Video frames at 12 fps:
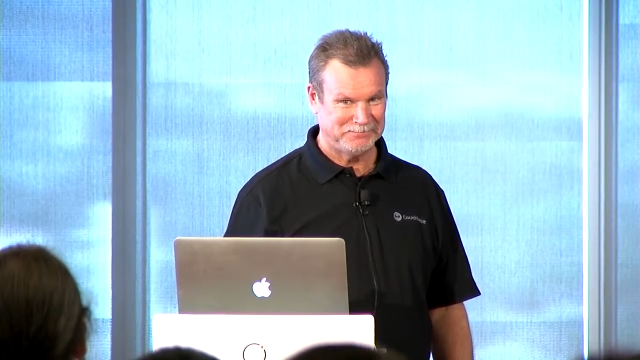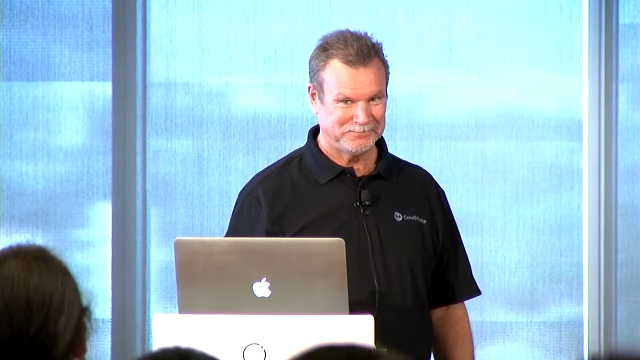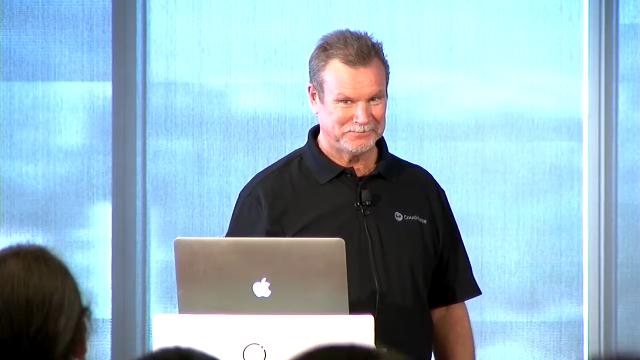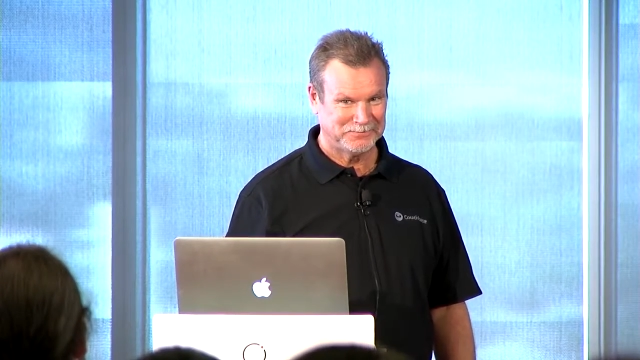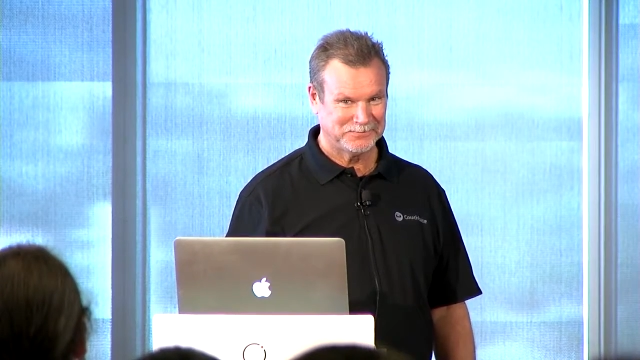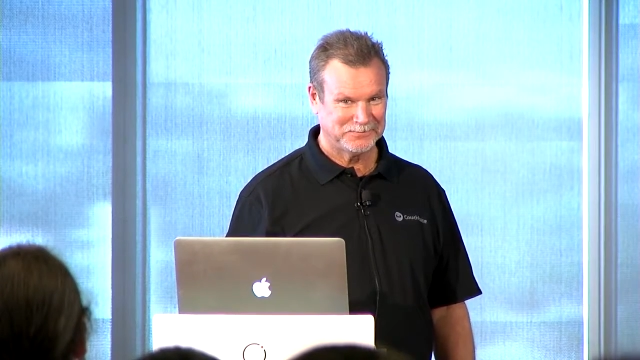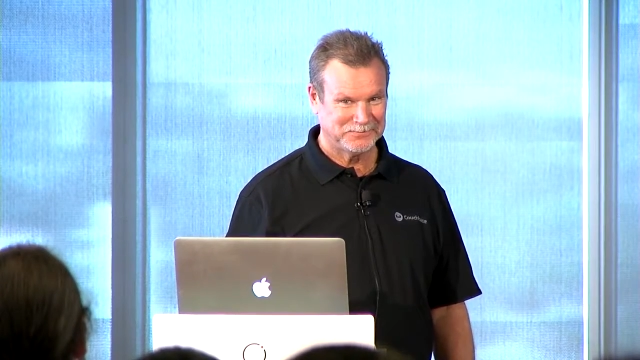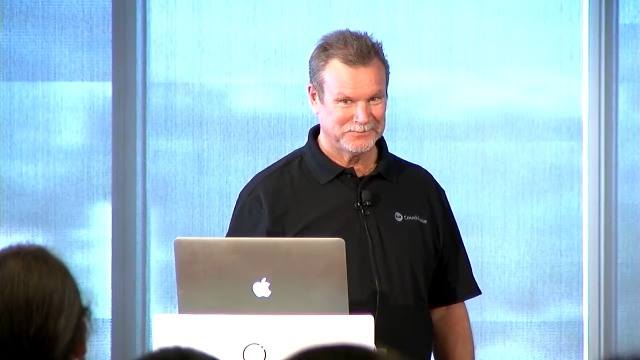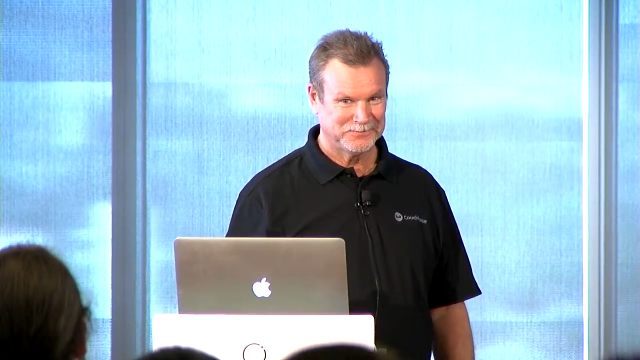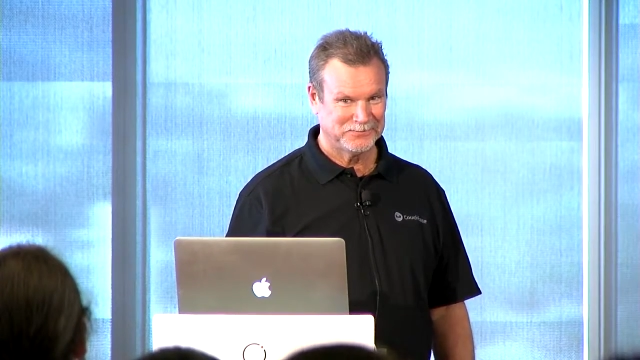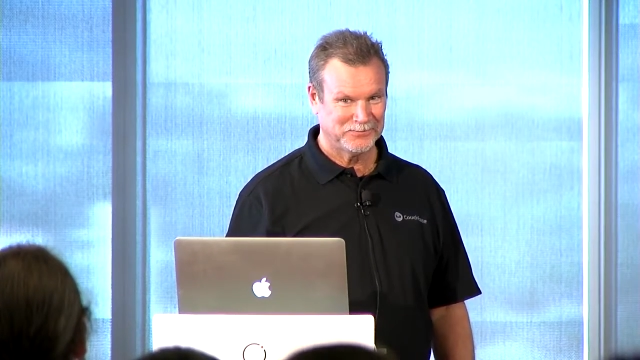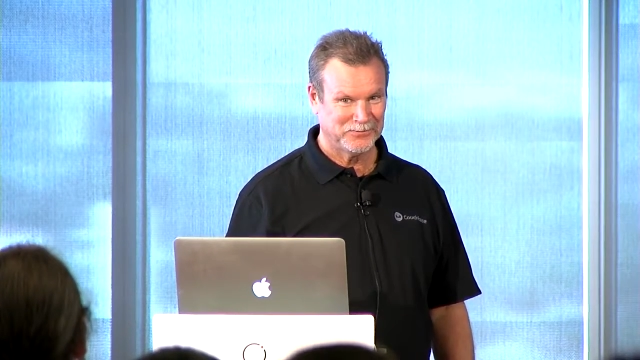
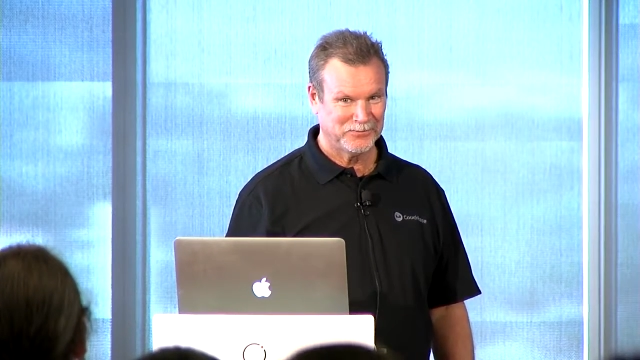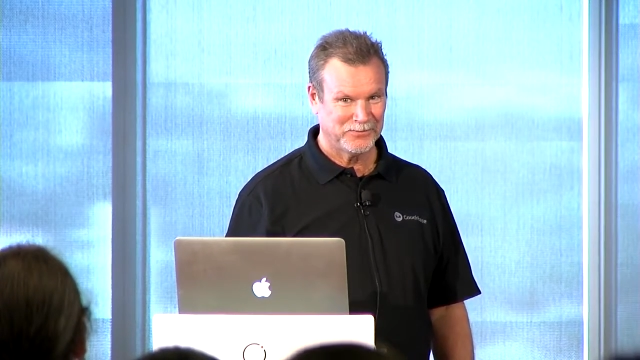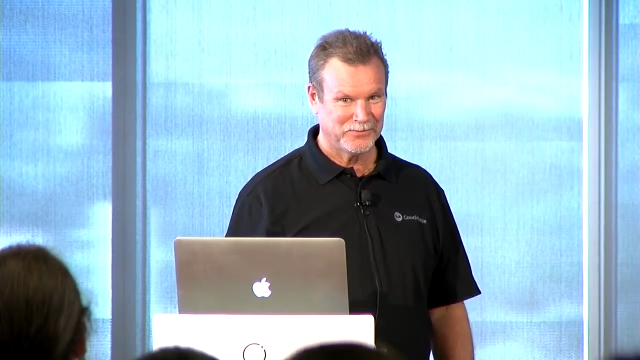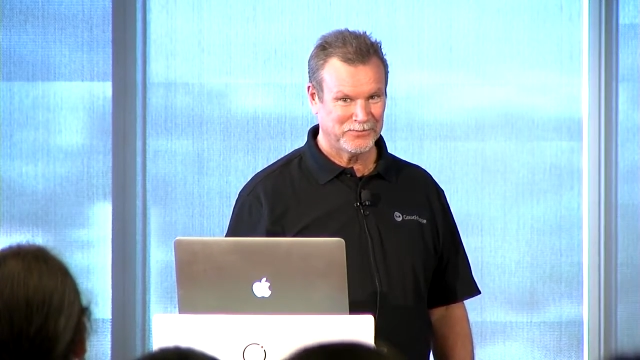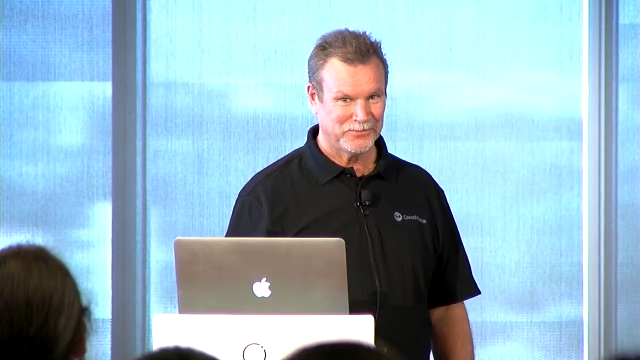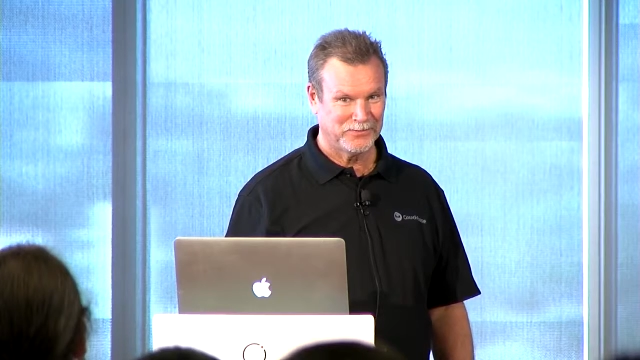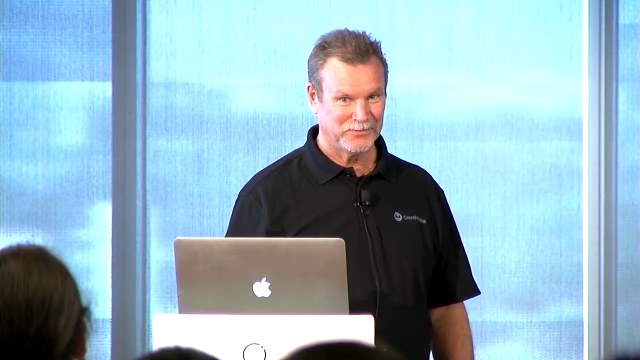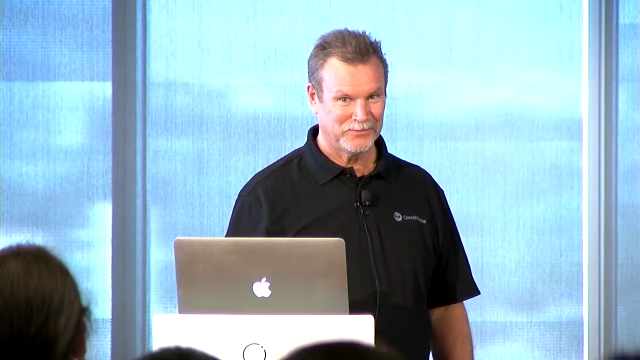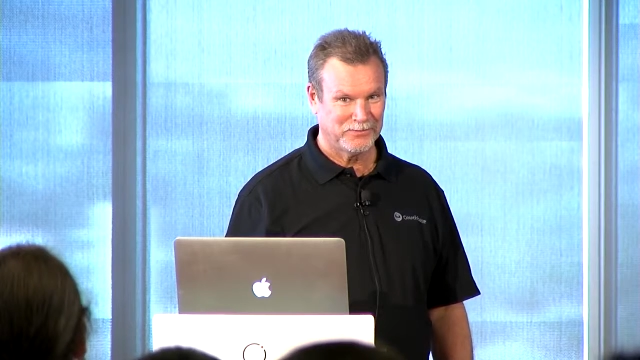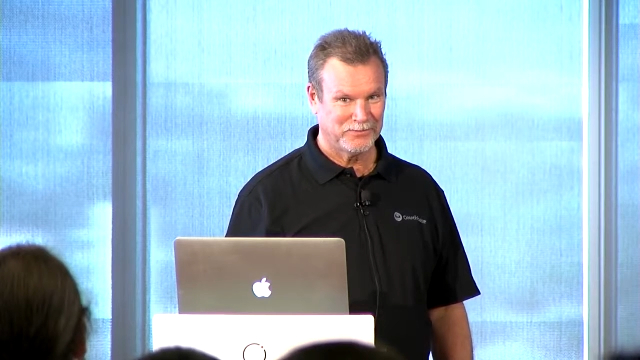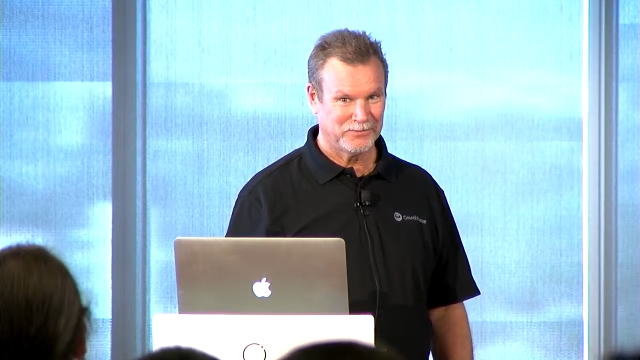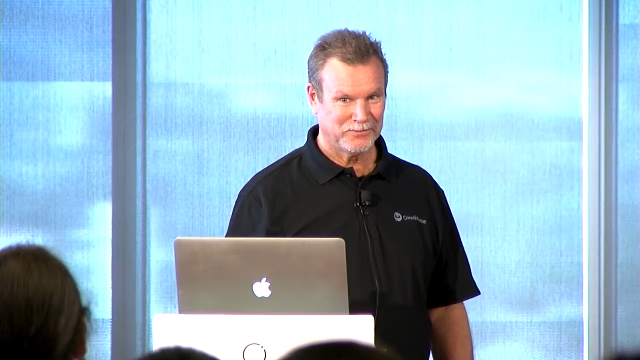with the
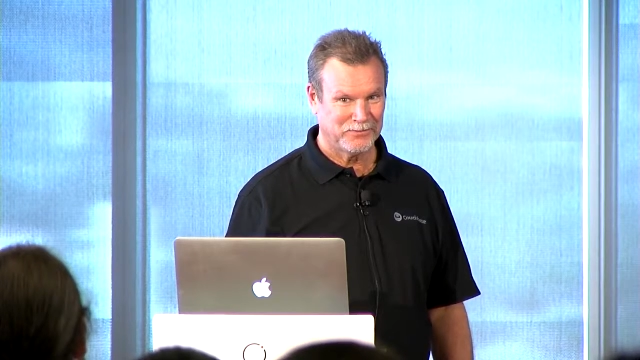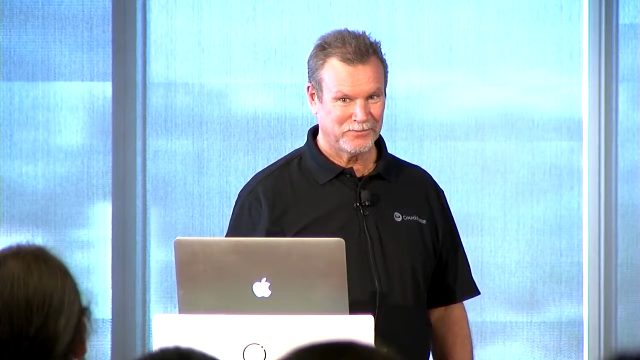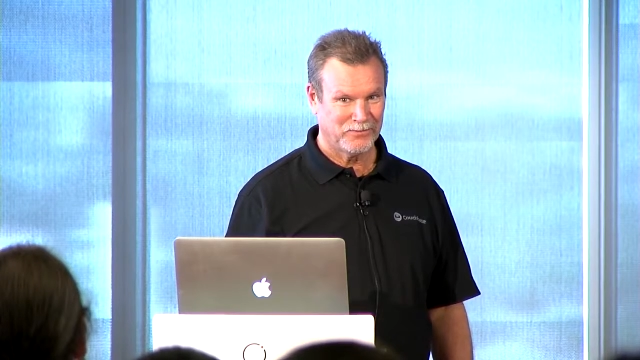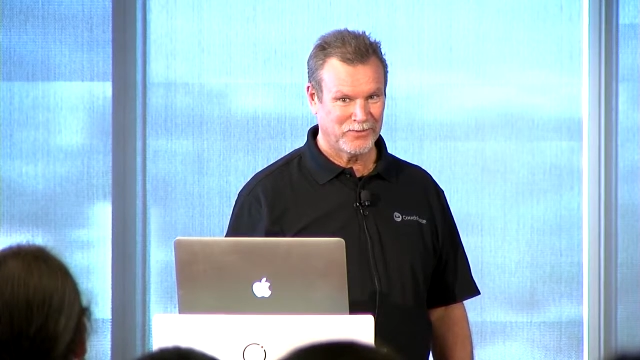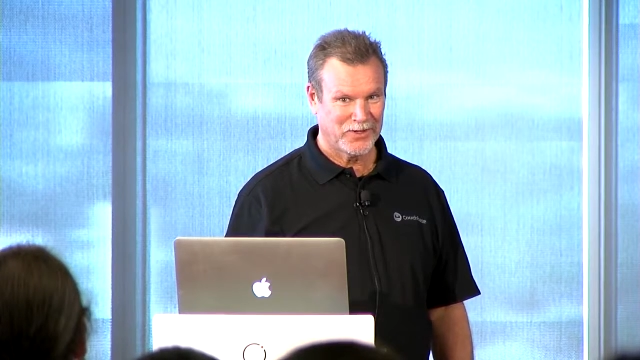catches?